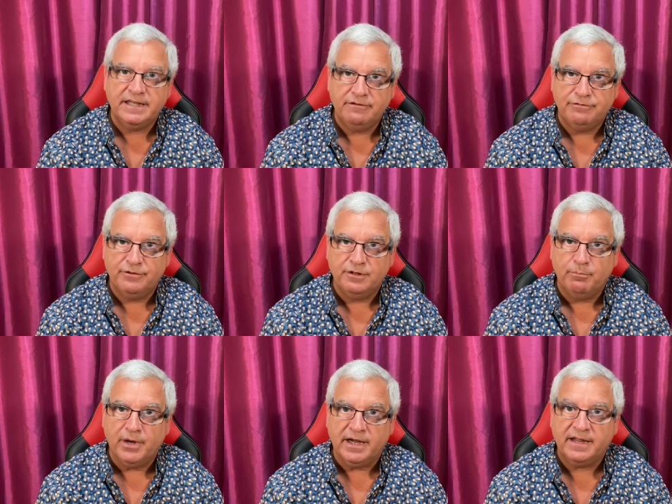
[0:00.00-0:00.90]
it further
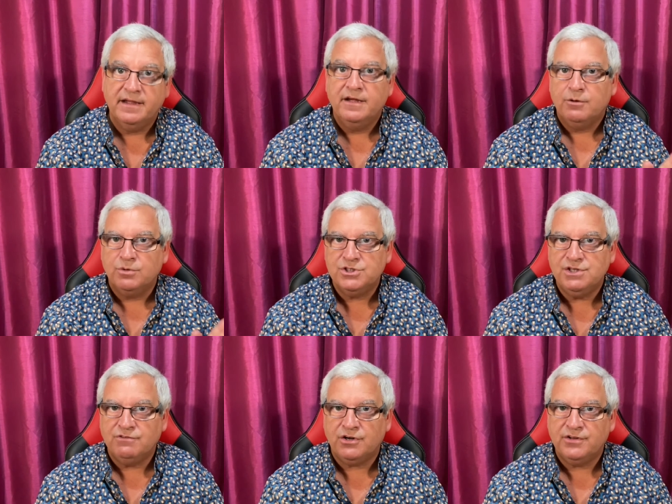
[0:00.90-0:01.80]
back. Once
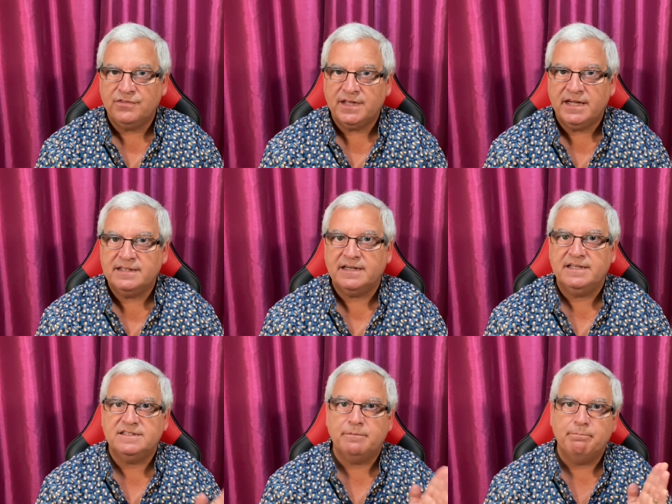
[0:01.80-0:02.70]
you've got it there, that
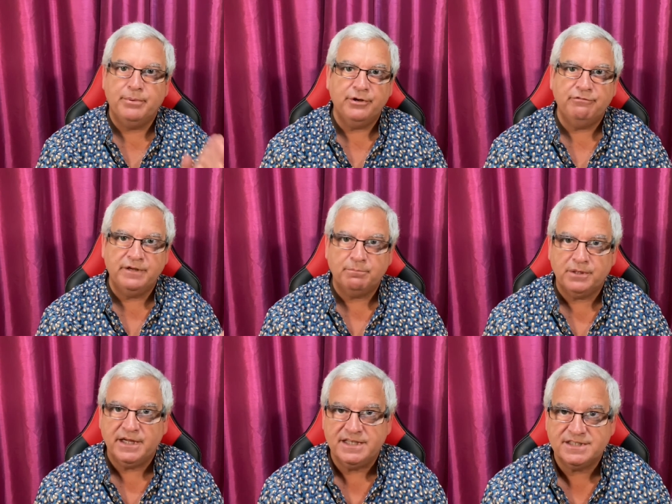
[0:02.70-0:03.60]
is the perfect
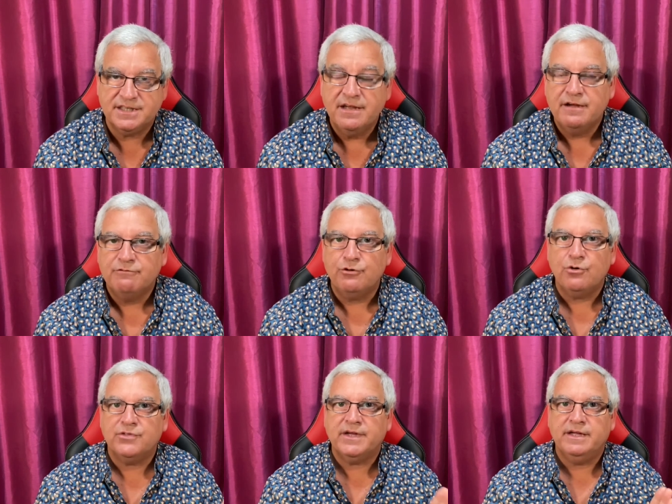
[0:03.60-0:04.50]
place
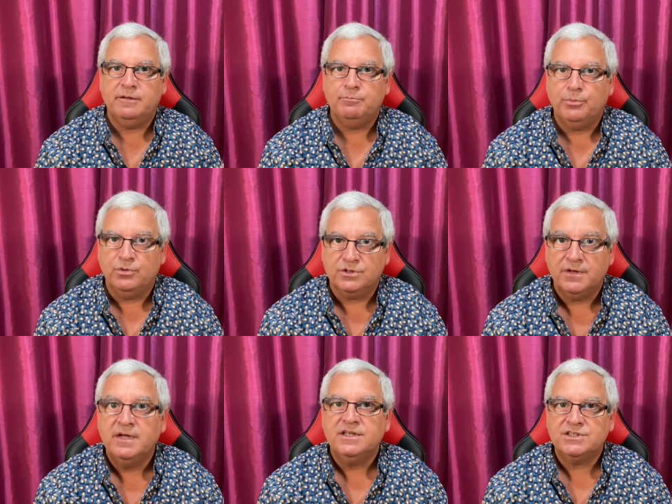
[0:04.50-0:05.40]
for that input.
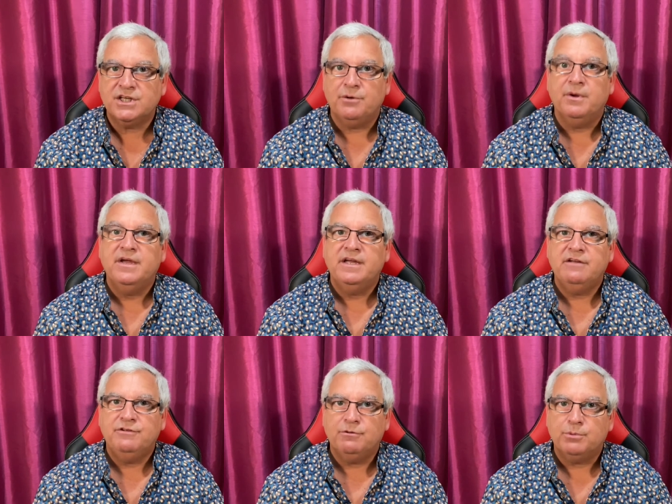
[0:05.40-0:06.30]
So
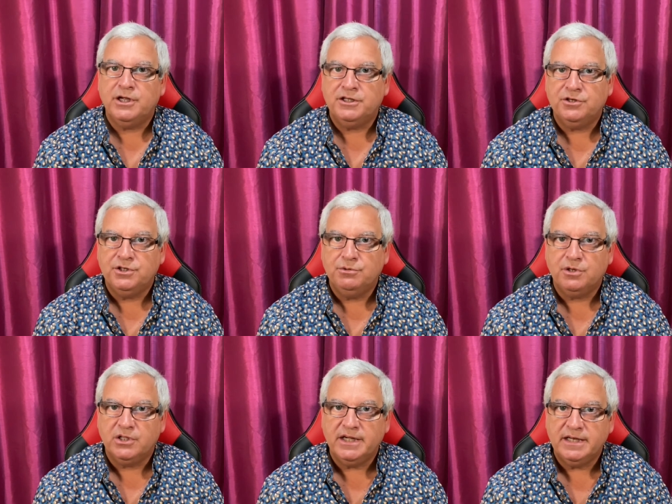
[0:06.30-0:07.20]
if you're playing your
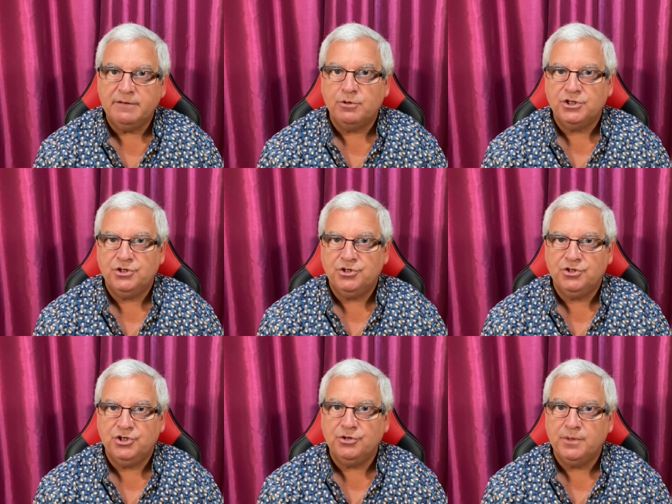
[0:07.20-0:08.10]
ukulele, what you
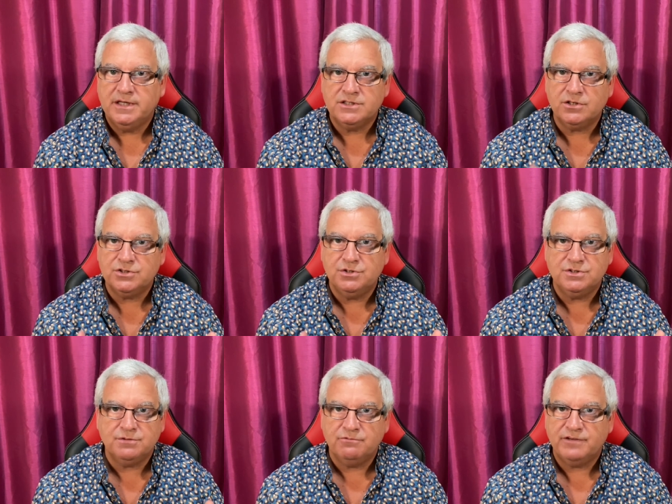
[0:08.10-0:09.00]
should do is not do
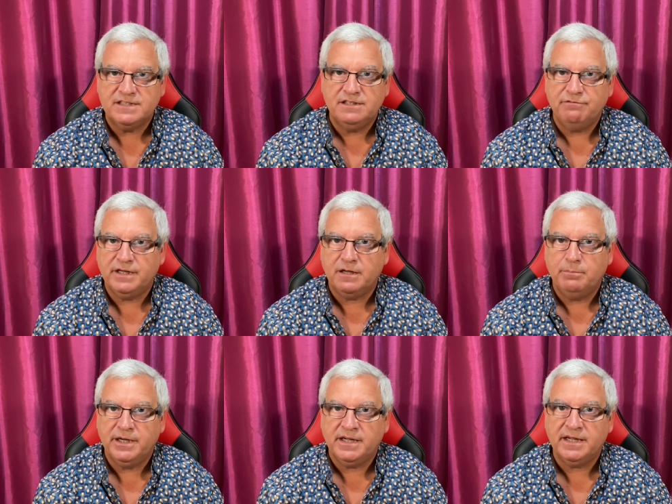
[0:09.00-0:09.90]
some fancy finger
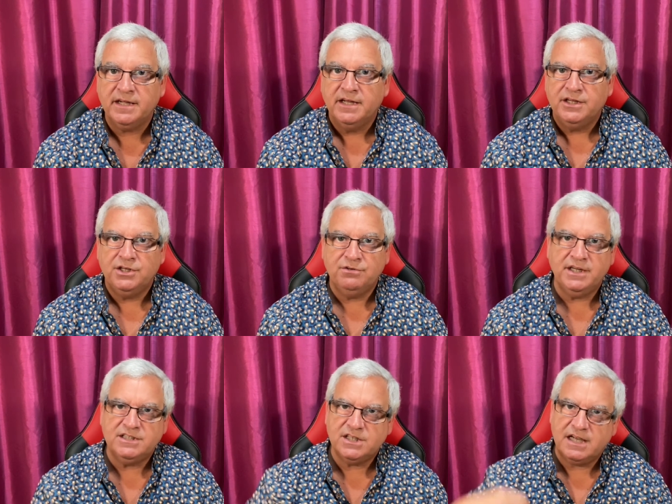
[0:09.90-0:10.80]
picking. You
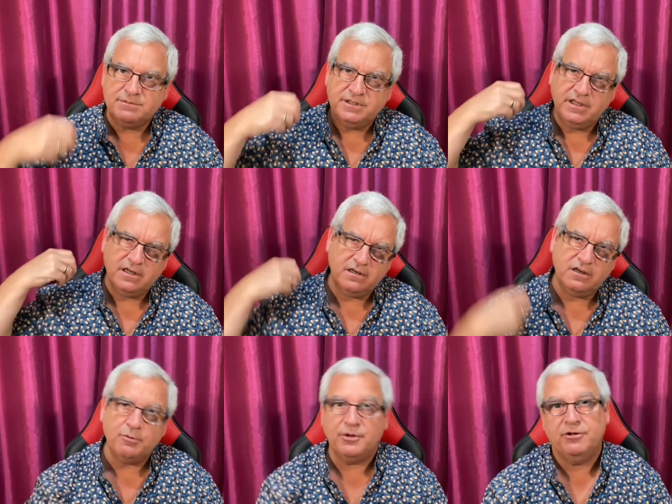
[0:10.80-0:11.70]
need to absolutely
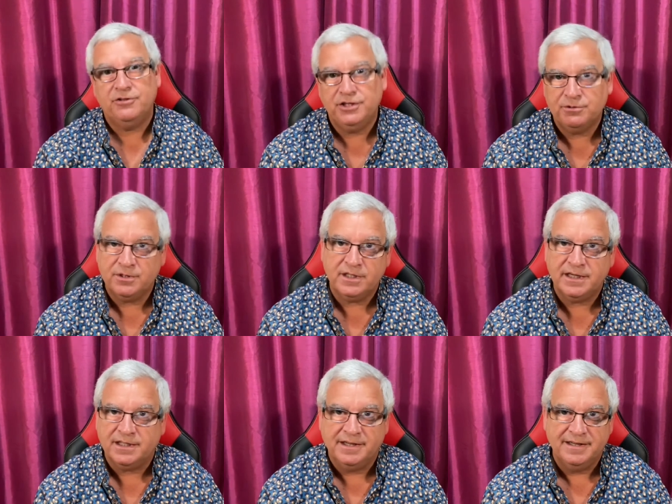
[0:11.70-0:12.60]
clobber the
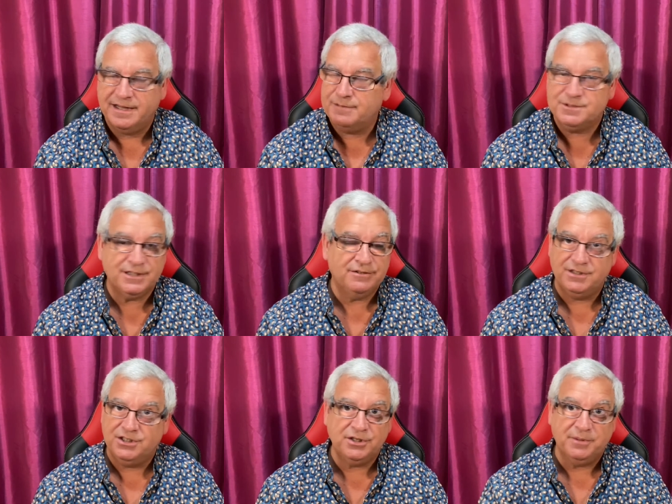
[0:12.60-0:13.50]
ukulele. Yeah,
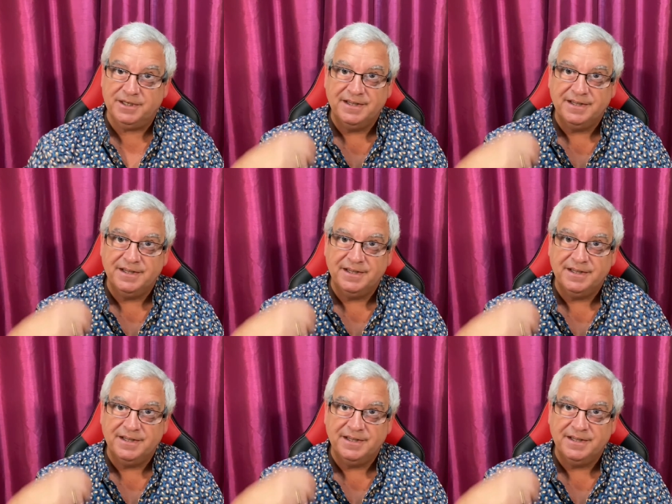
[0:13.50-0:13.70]
absolutely do it.